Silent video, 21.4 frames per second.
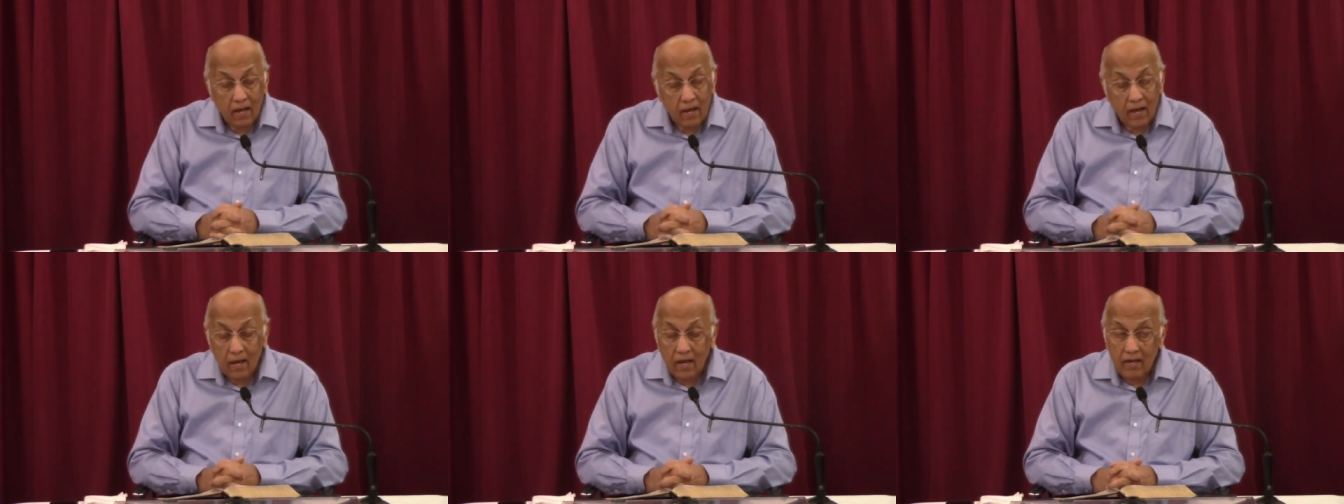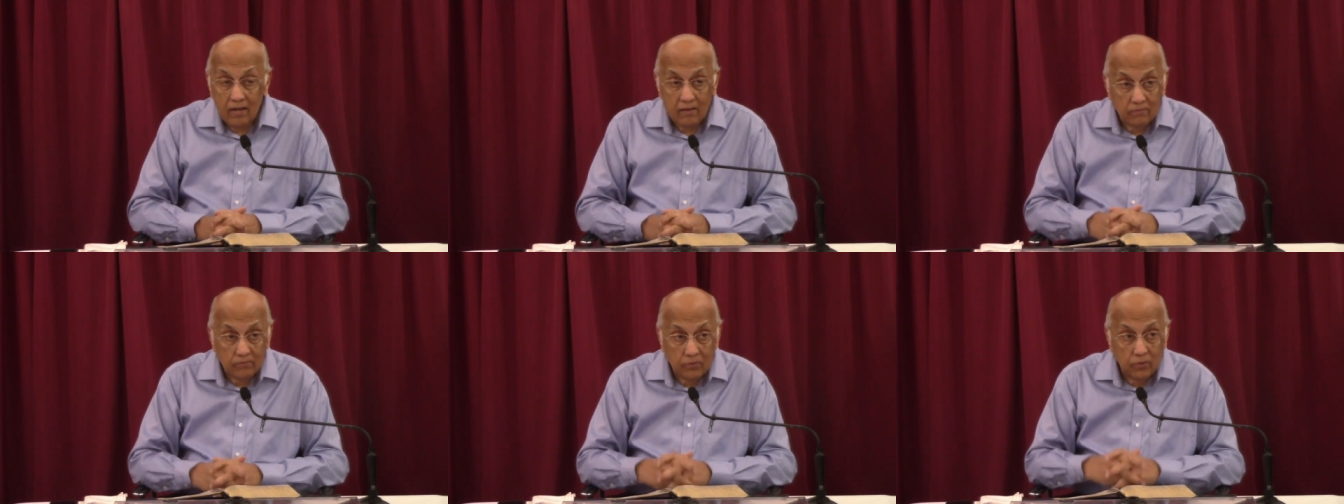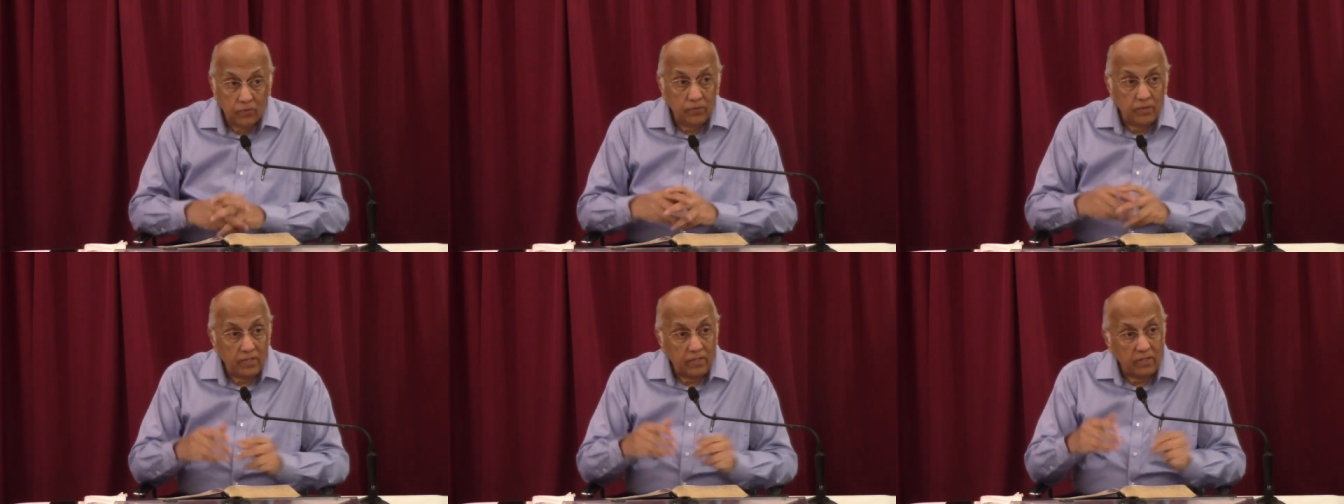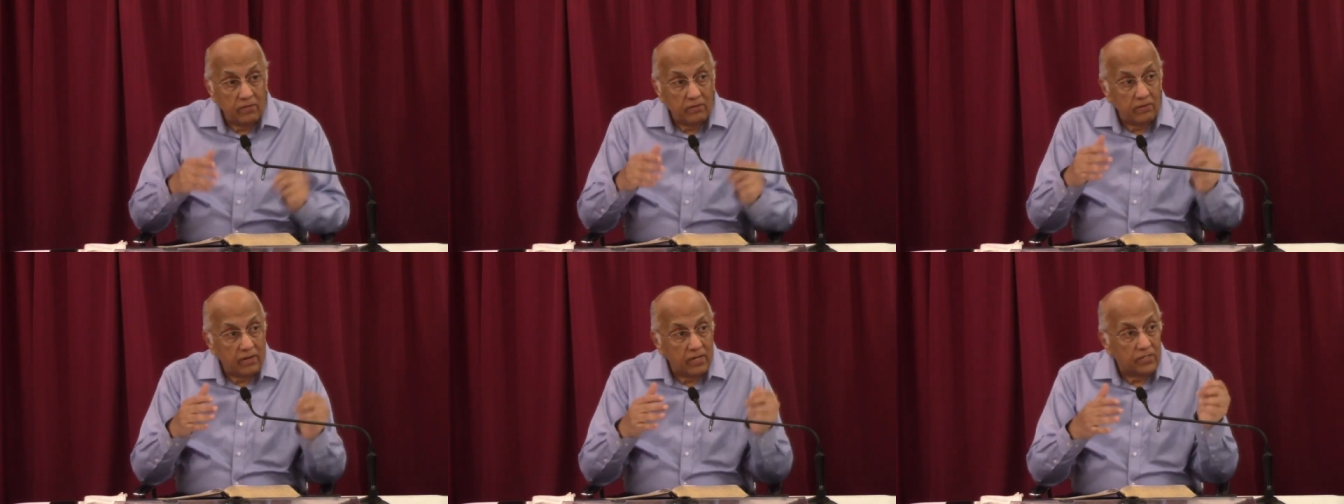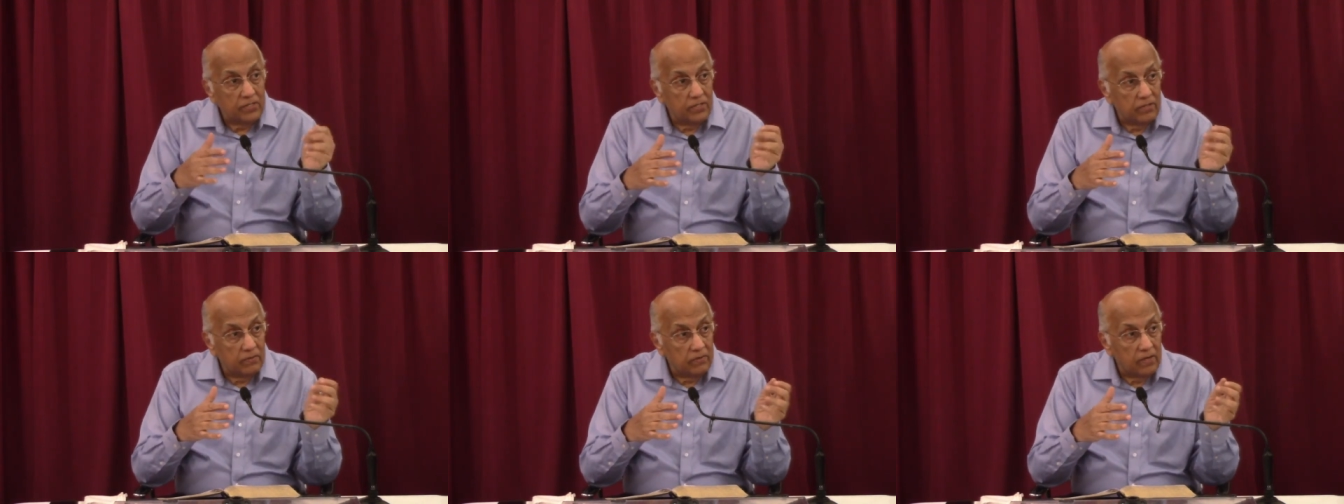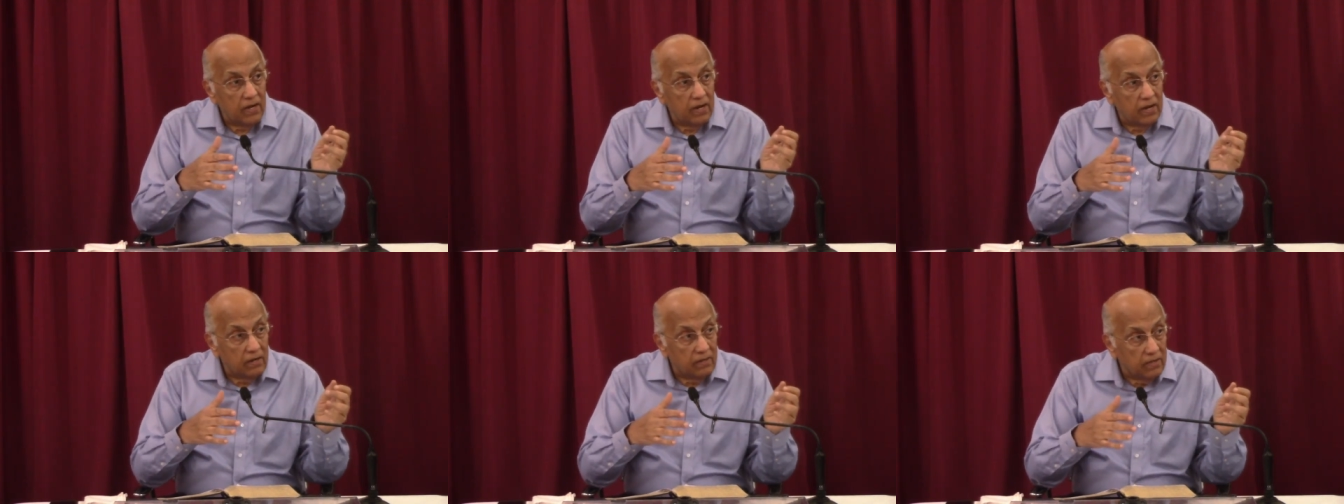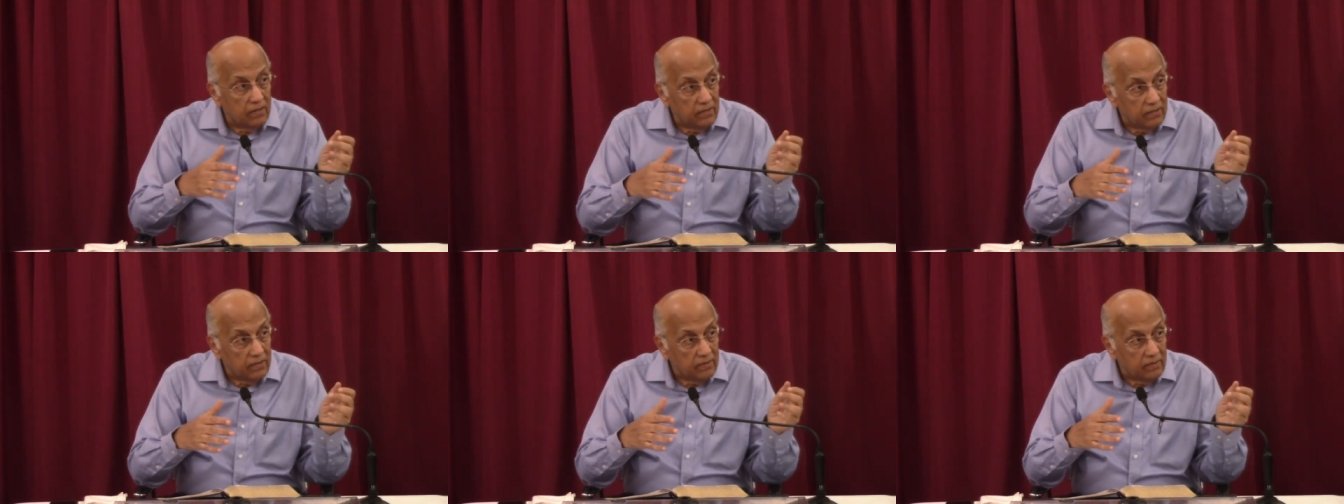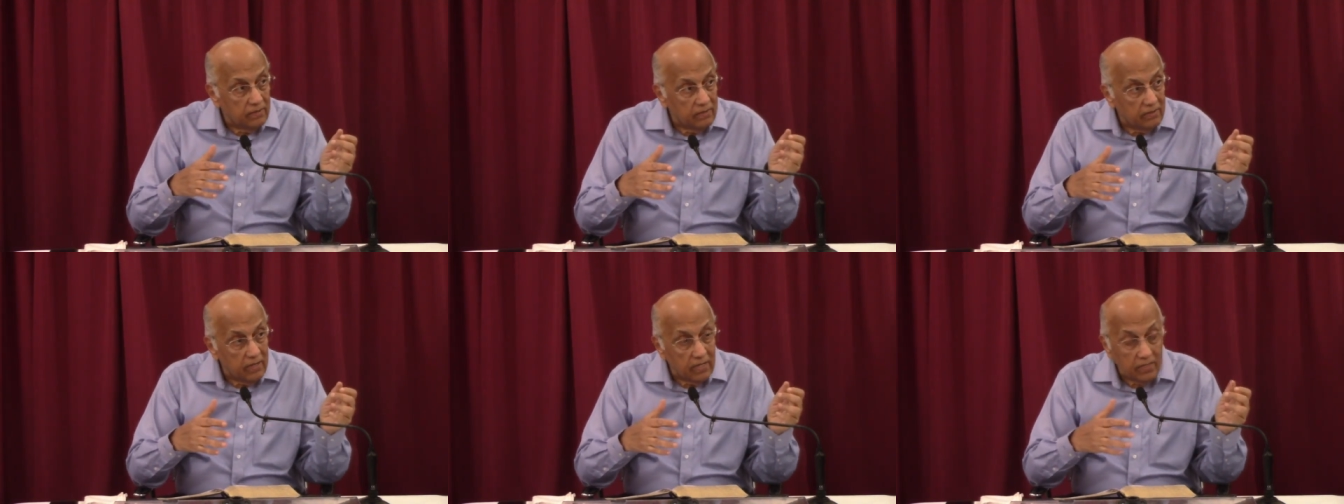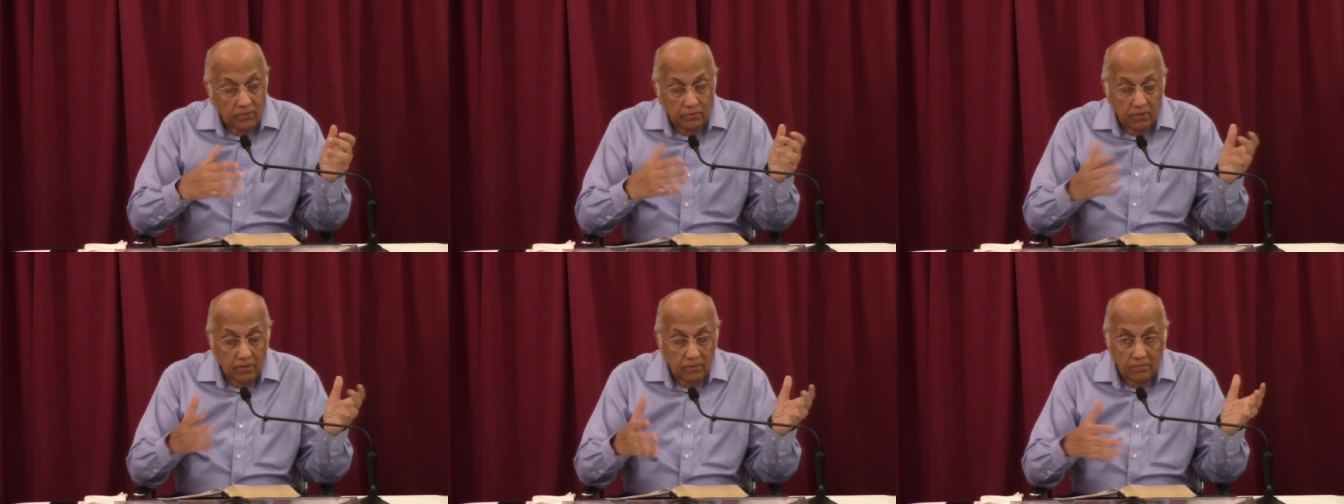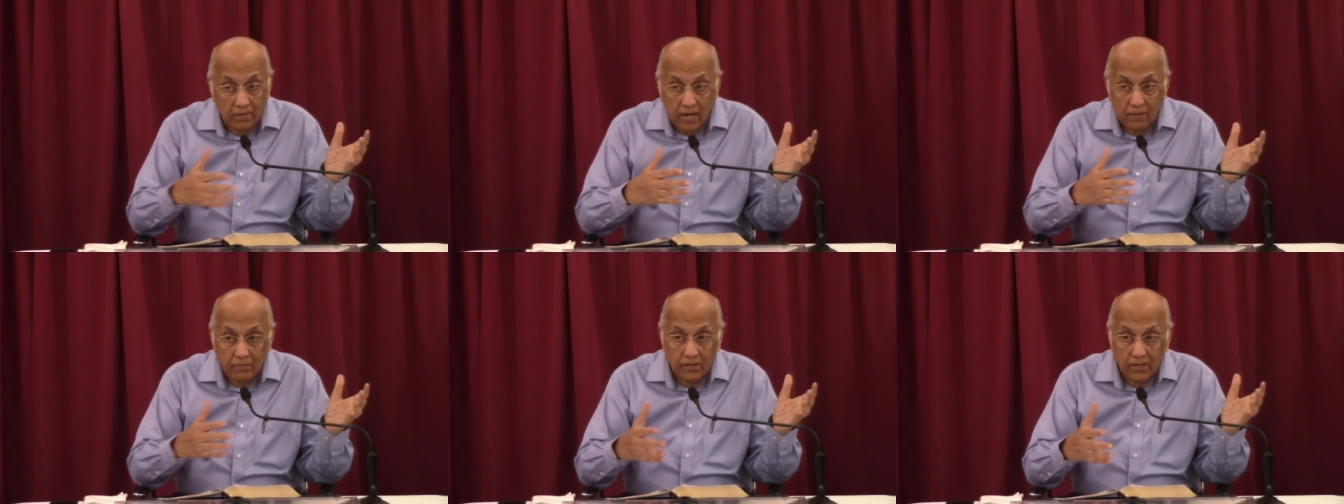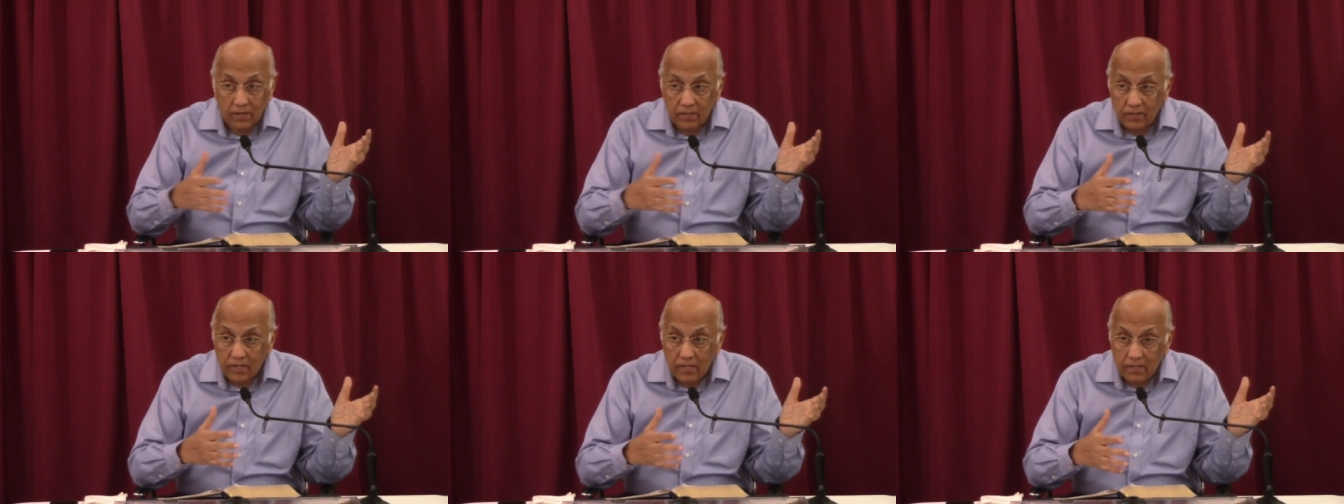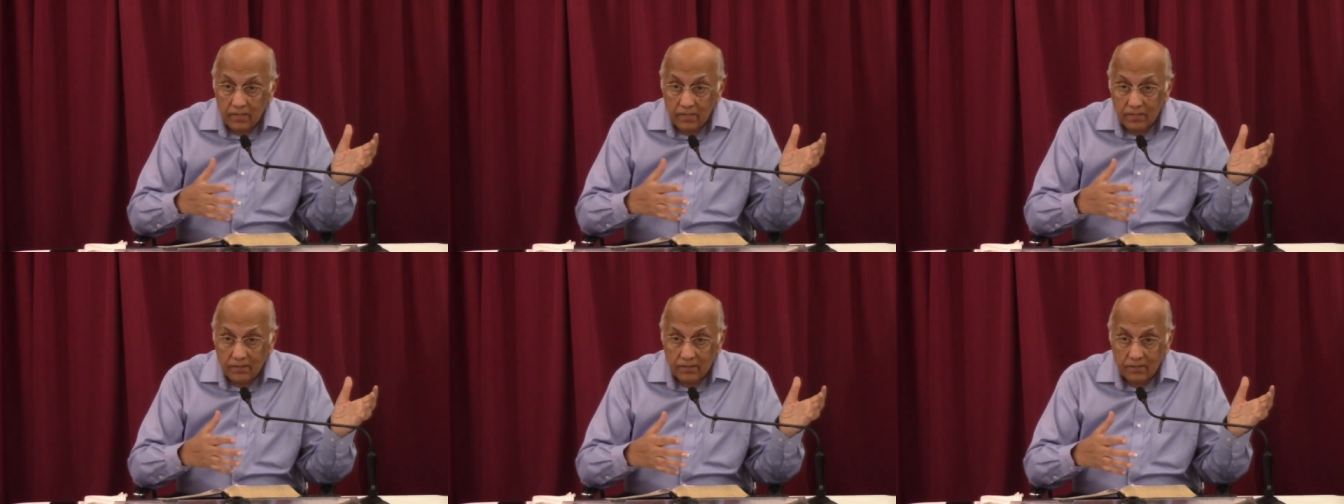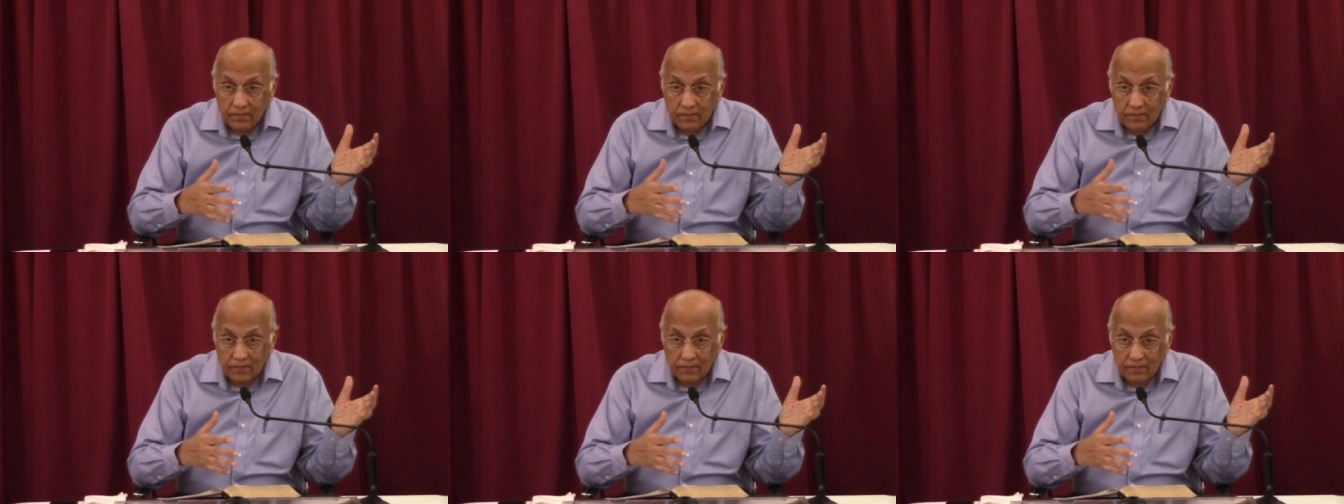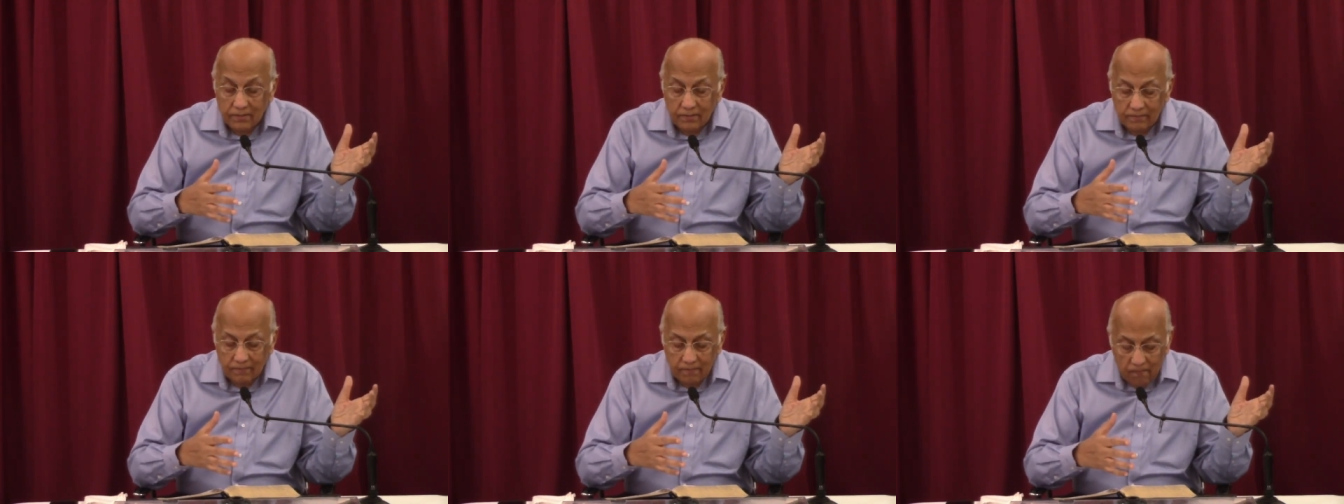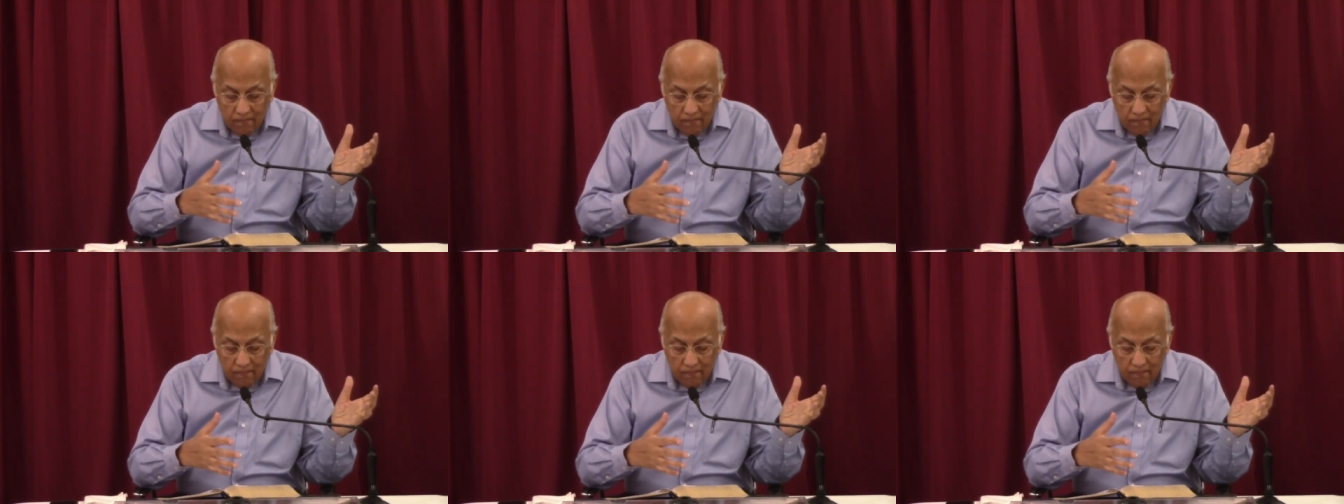I have moved in the direction of the harlot. That's what Babylon is.